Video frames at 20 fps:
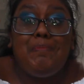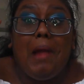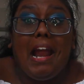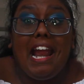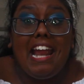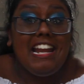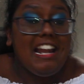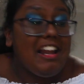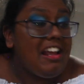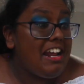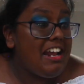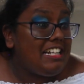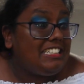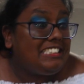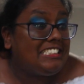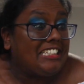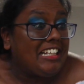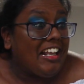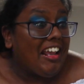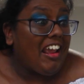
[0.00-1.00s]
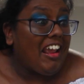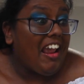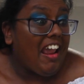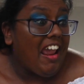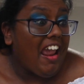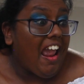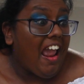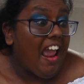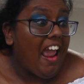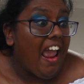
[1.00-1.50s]
Peters?
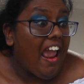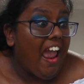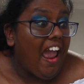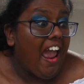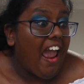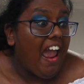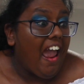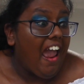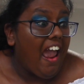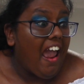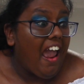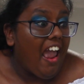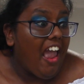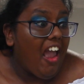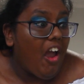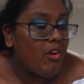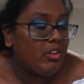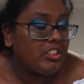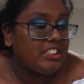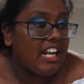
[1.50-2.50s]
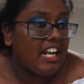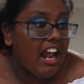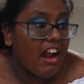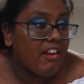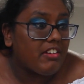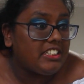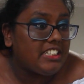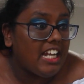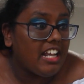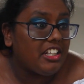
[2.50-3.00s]
Or is it
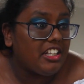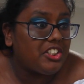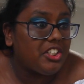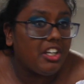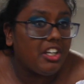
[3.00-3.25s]
Aaron Taylor